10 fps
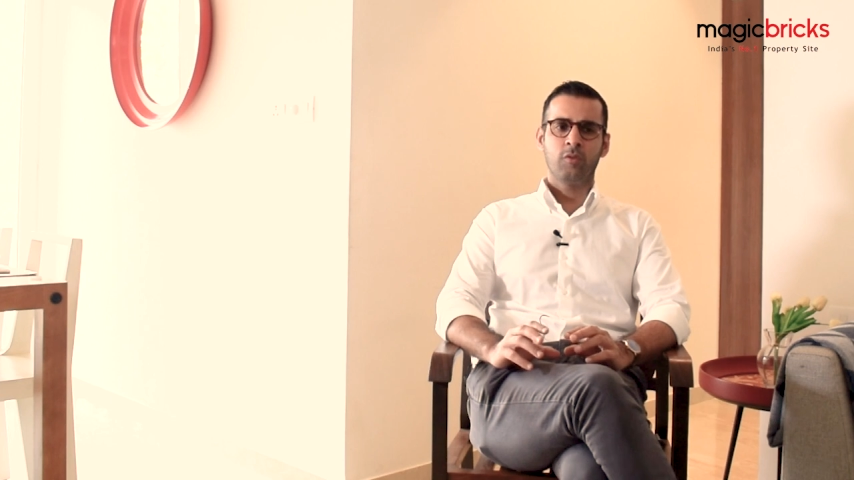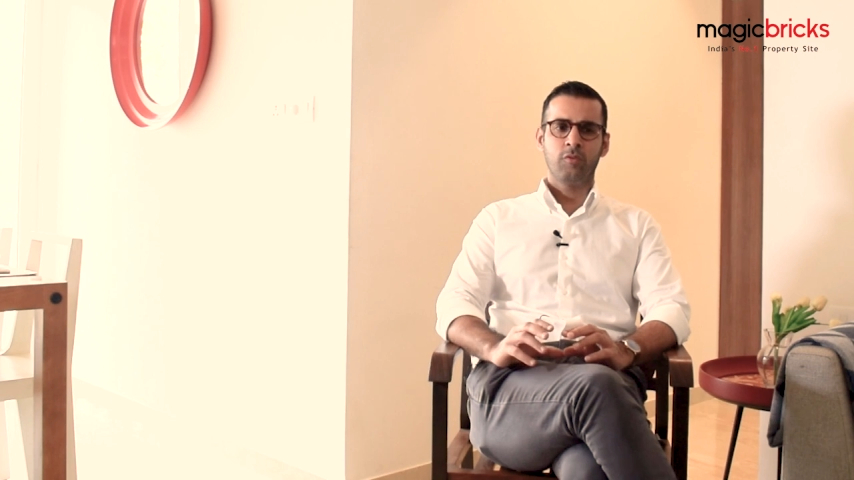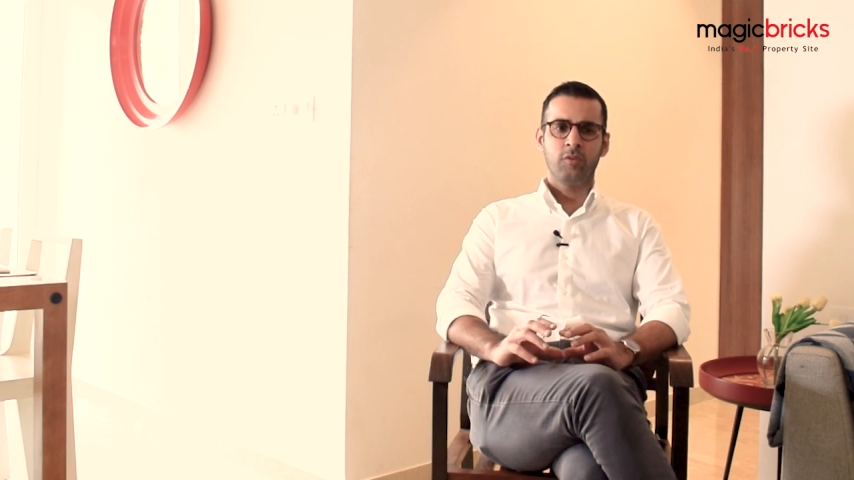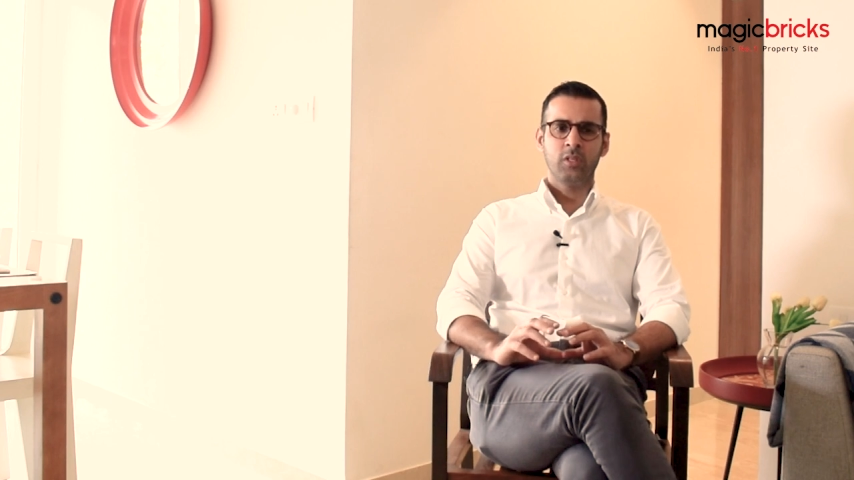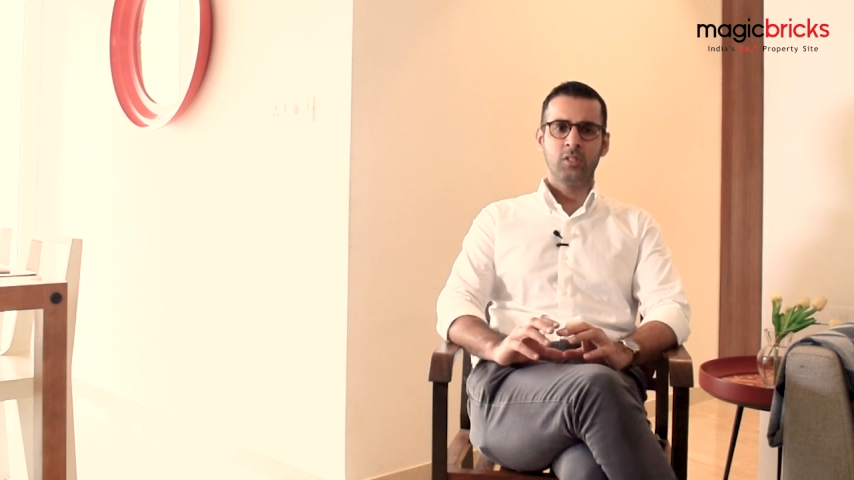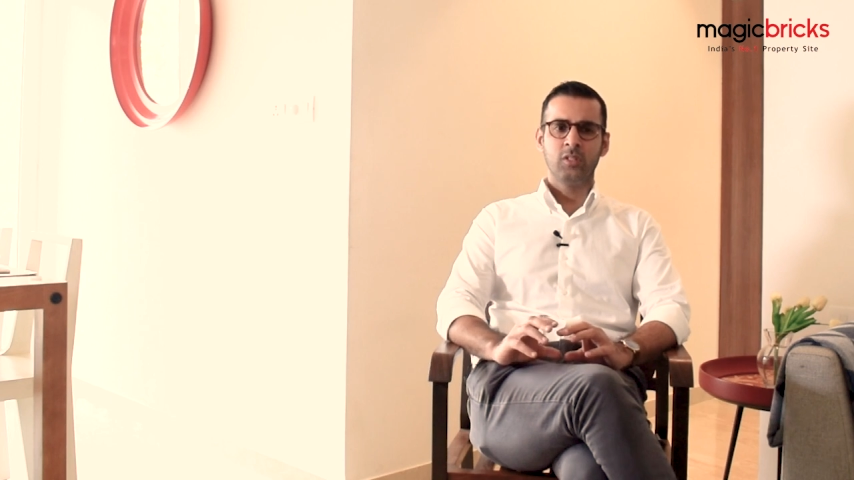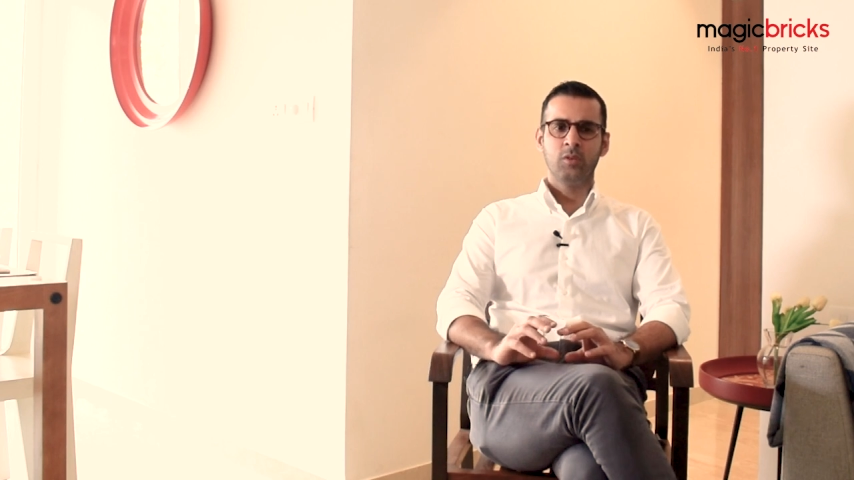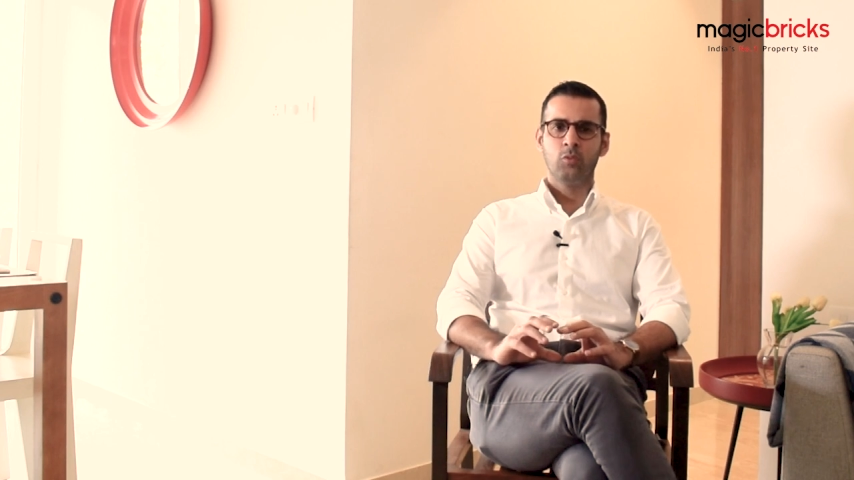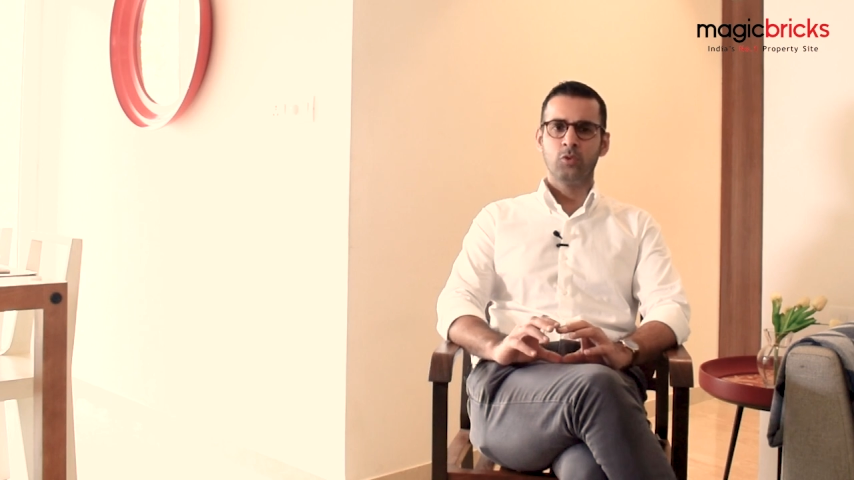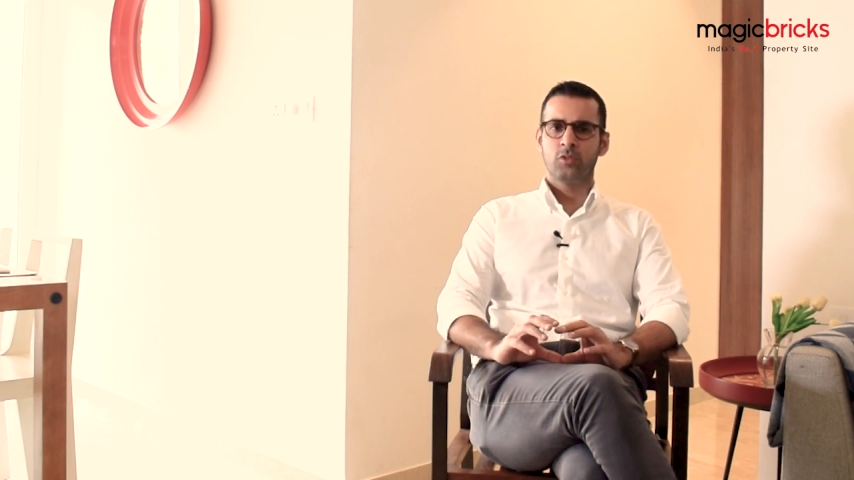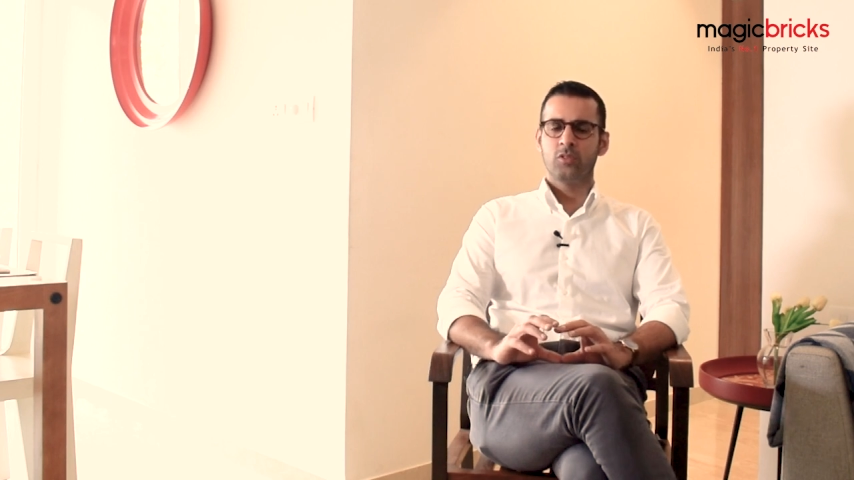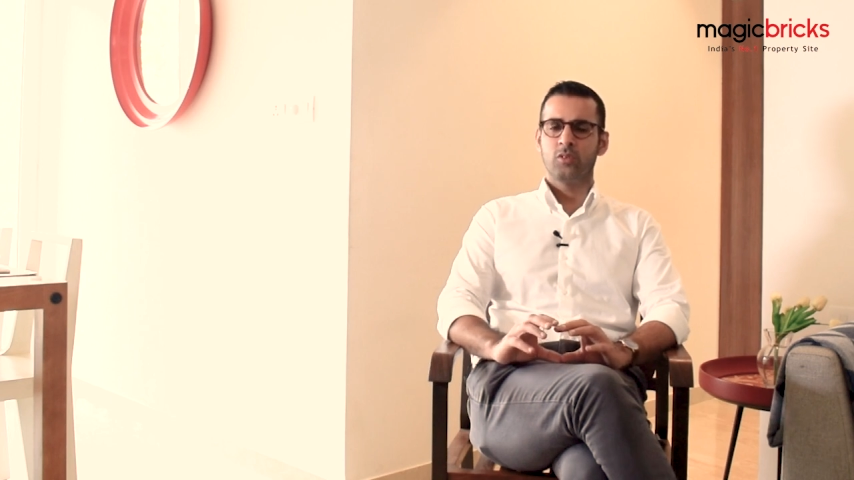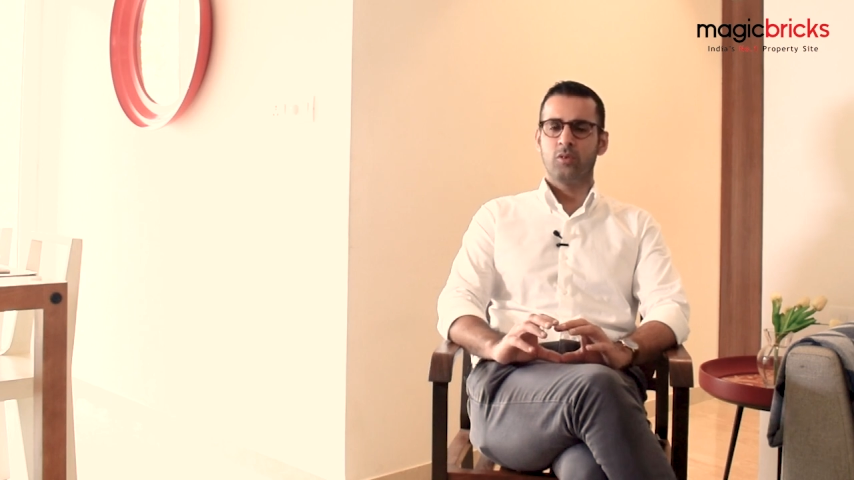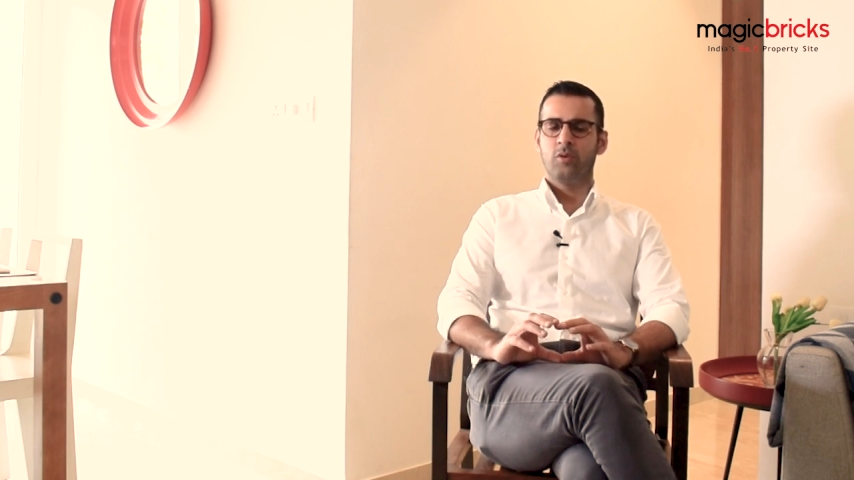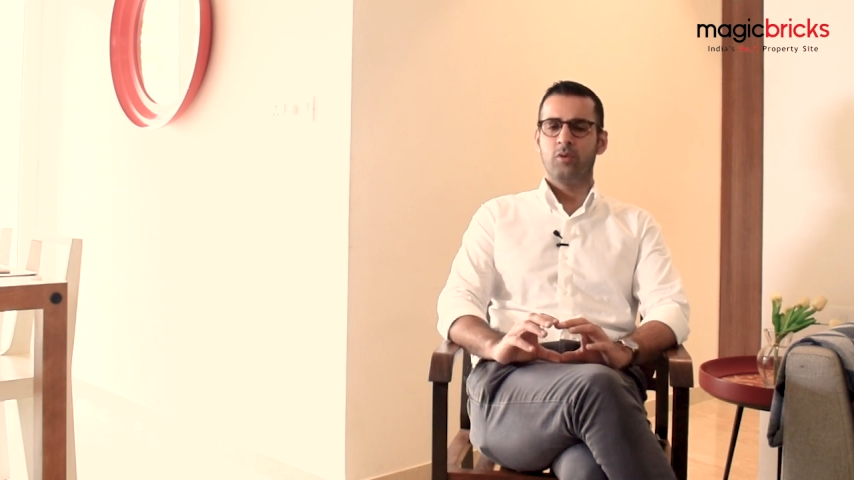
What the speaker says: of is the most